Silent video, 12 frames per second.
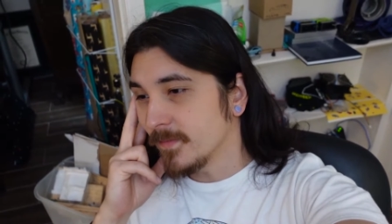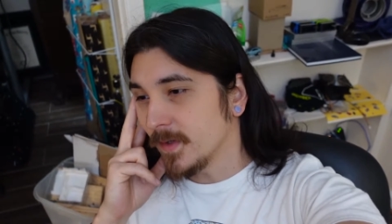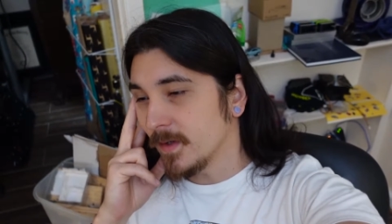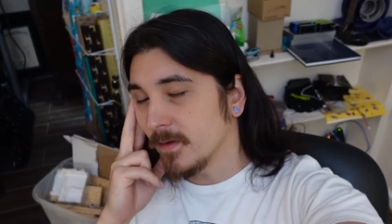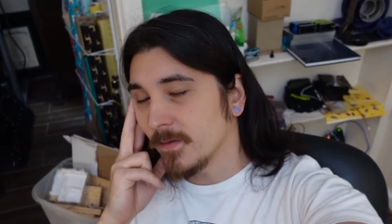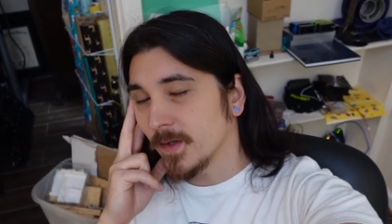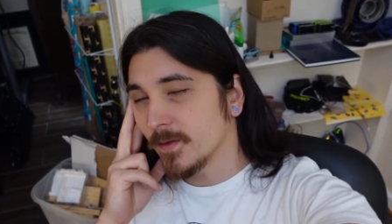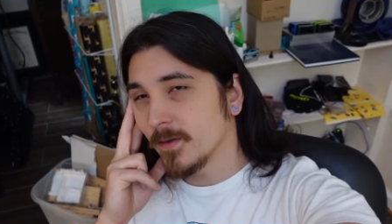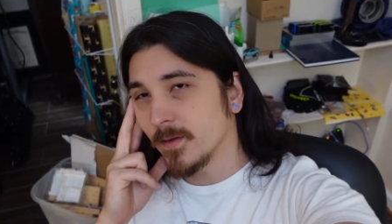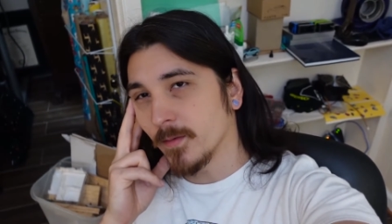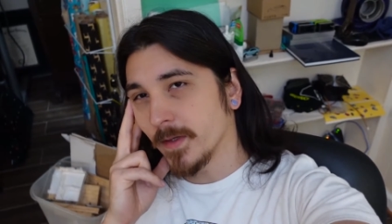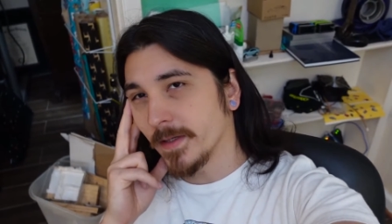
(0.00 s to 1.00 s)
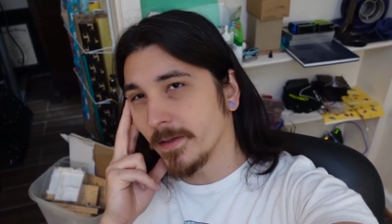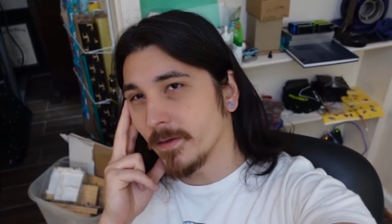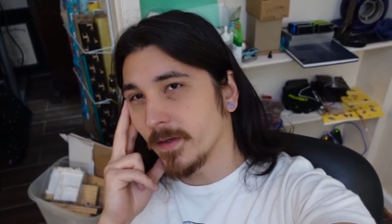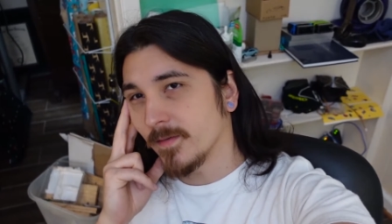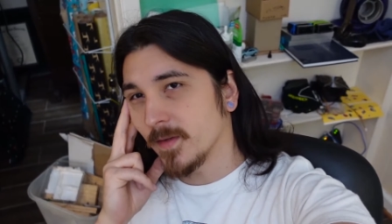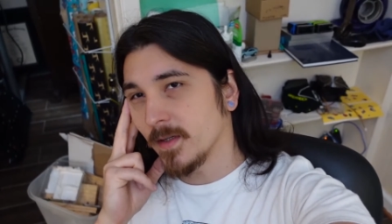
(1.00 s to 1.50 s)
You know, if I told you what I do,
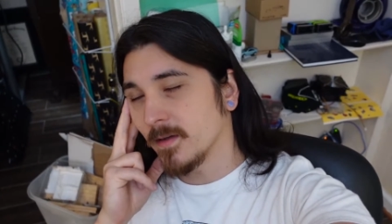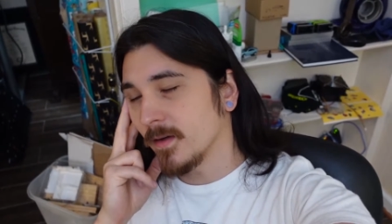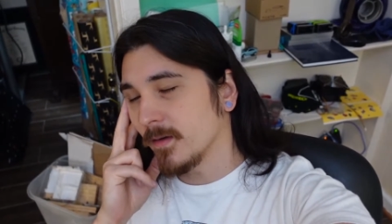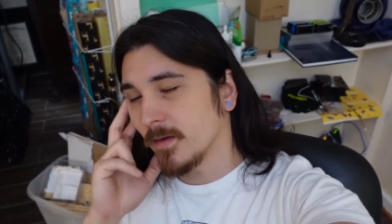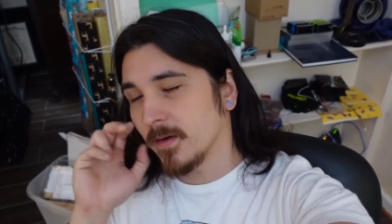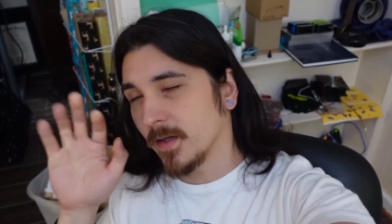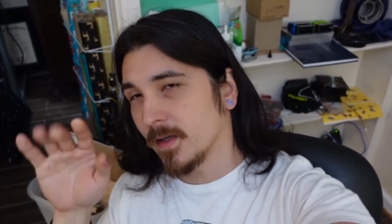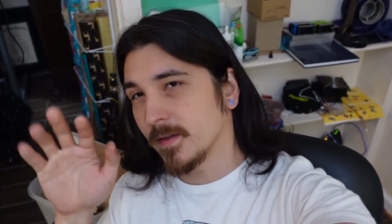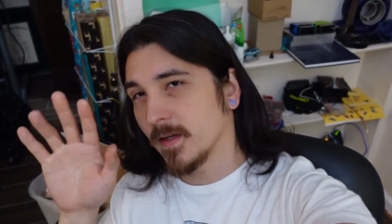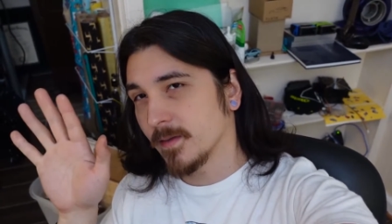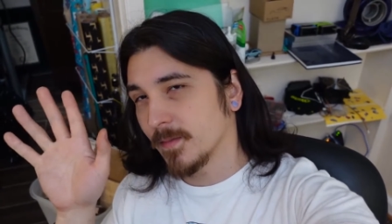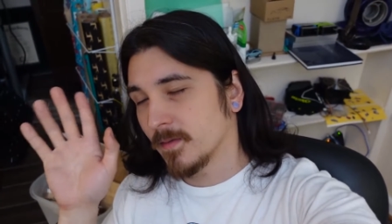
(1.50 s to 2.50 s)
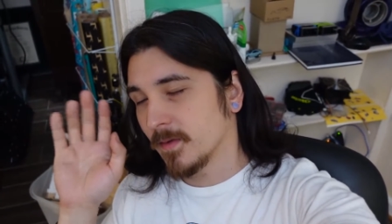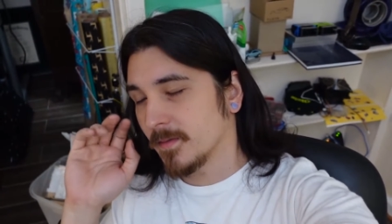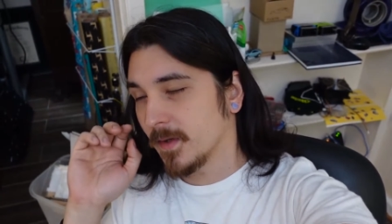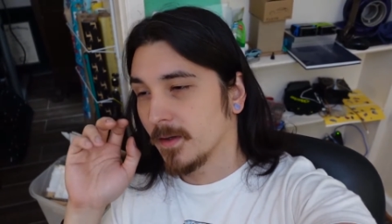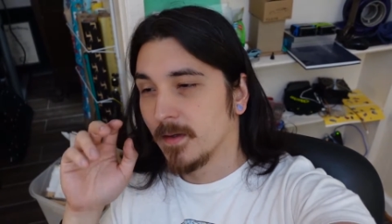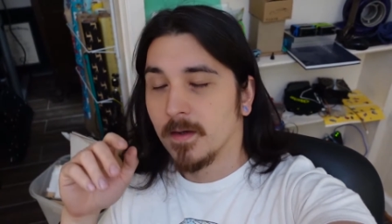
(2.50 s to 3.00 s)
I'd have to kill you and all that jazz. Blah blah
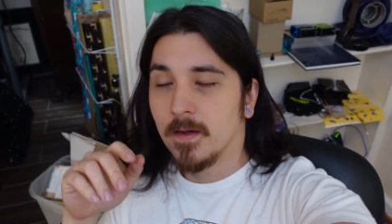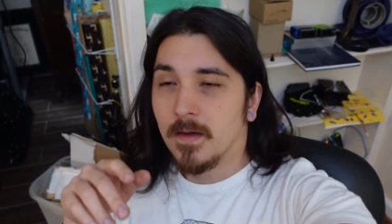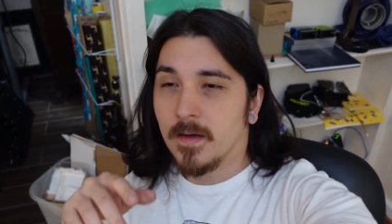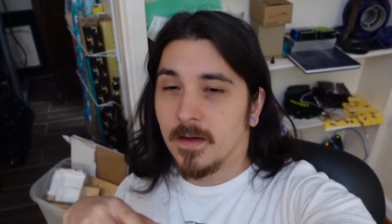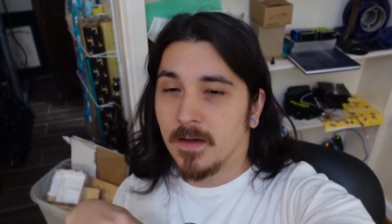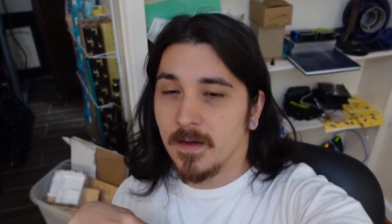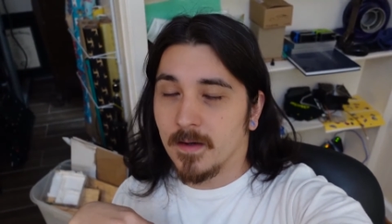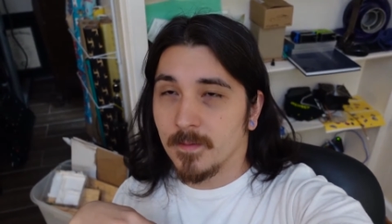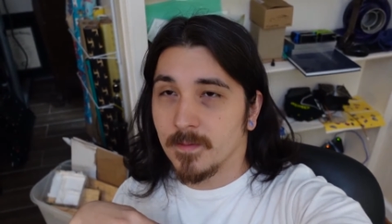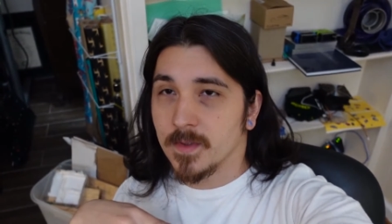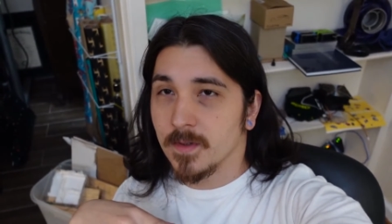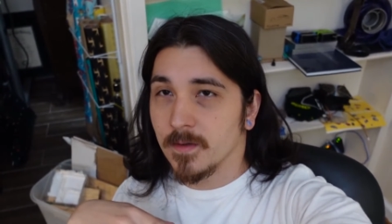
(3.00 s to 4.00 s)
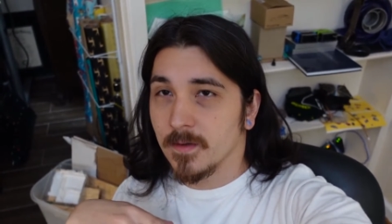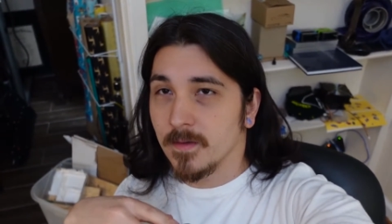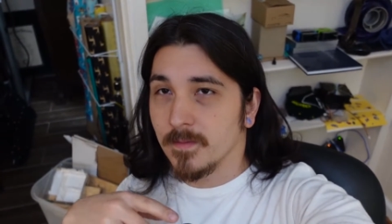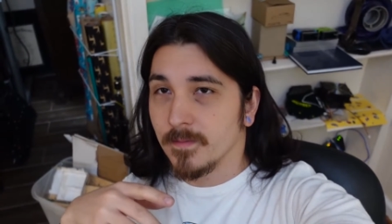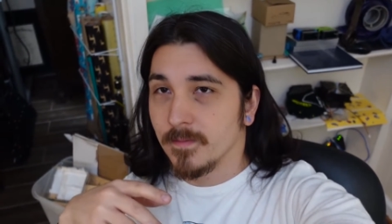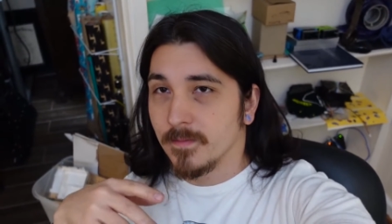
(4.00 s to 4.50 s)
blah. Um, so
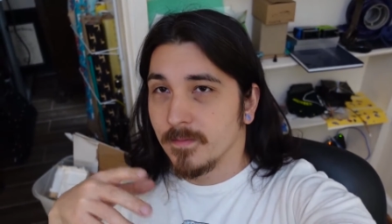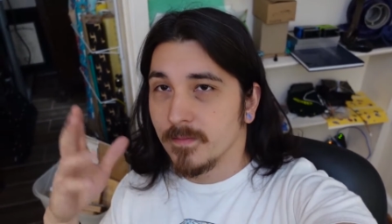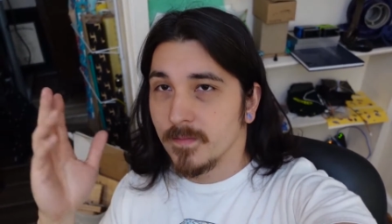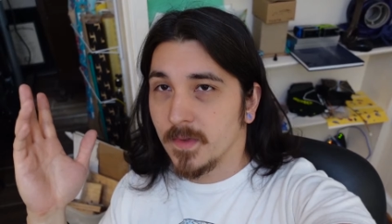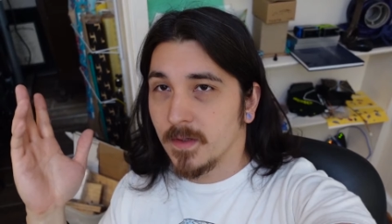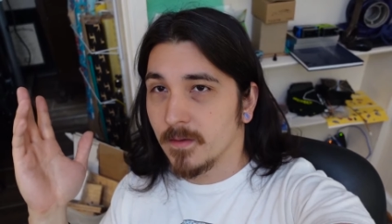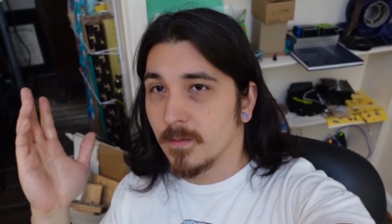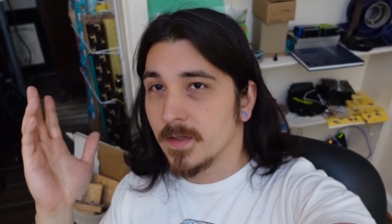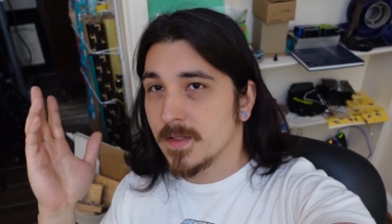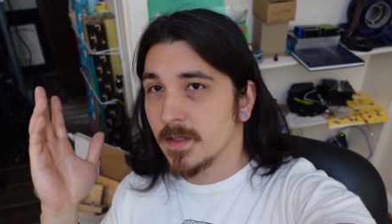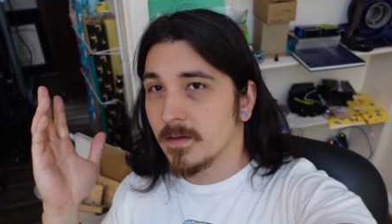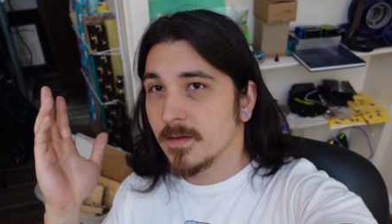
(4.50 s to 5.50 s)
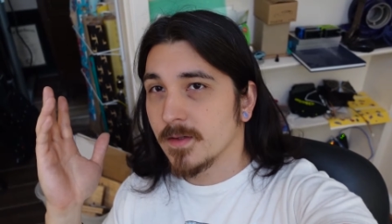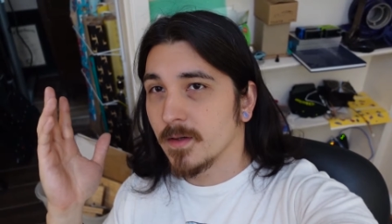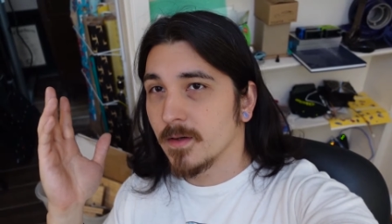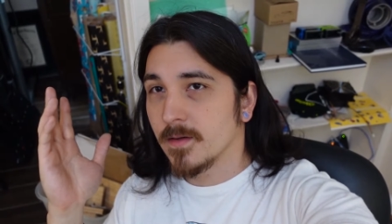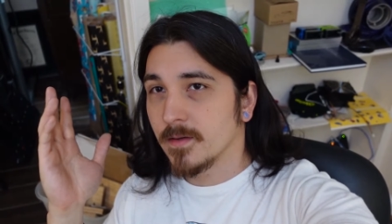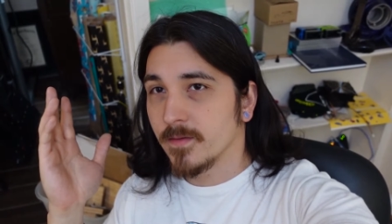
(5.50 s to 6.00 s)
they're they're the ones that are in
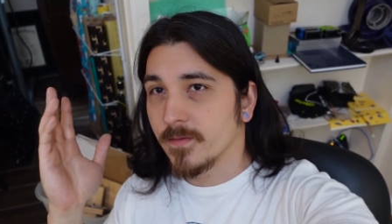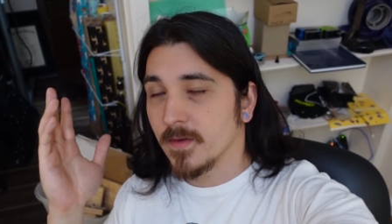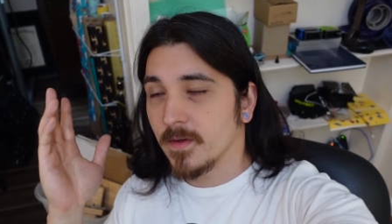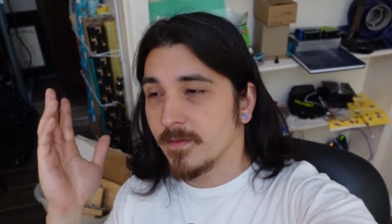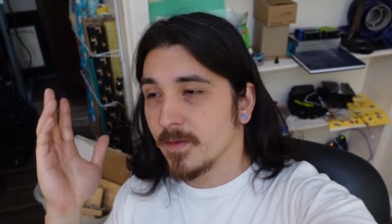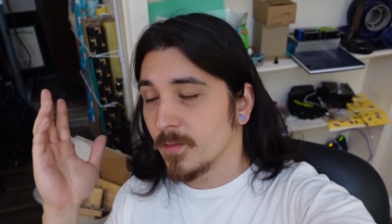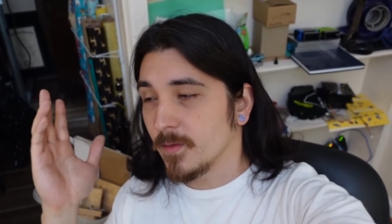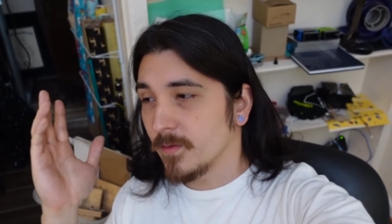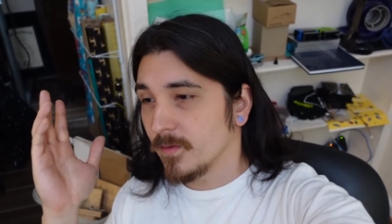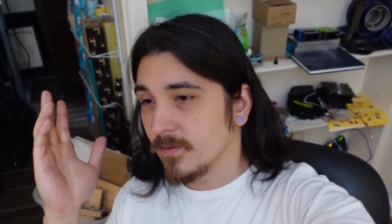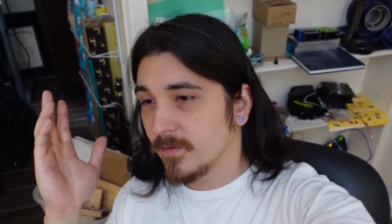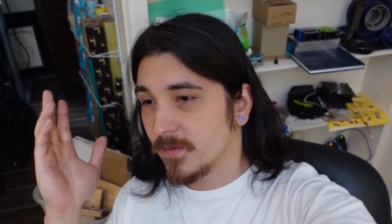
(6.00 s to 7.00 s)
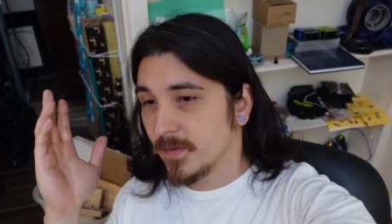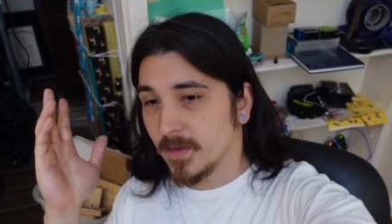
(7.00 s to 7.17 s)
charge of, of the move.